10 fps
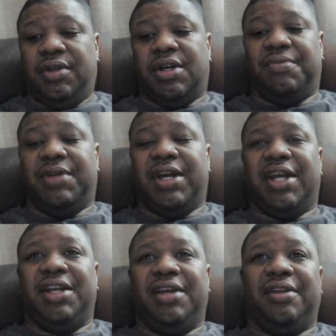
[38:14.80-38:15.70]
I'm like,
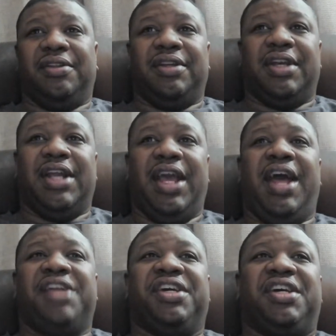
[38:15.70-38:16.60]
and they
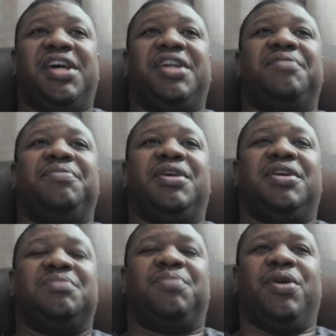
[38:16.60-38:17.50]
had to cut it
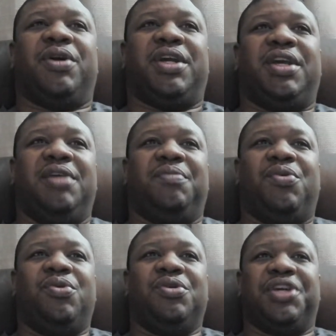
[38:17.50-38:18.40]
because Burger King
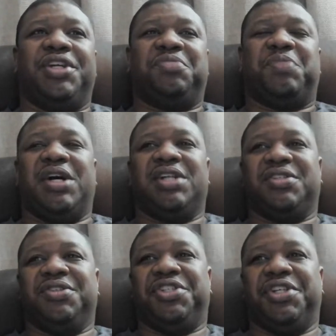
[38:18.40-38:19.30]
pulled their
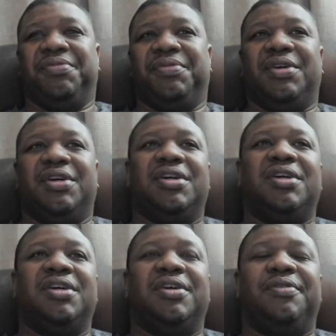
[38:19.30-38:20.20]
sponsorship
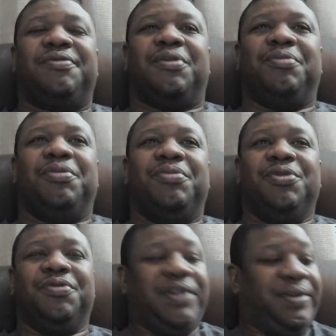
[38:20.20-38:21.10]
from the
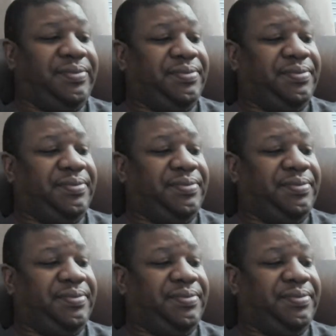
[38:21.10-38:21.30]
movie.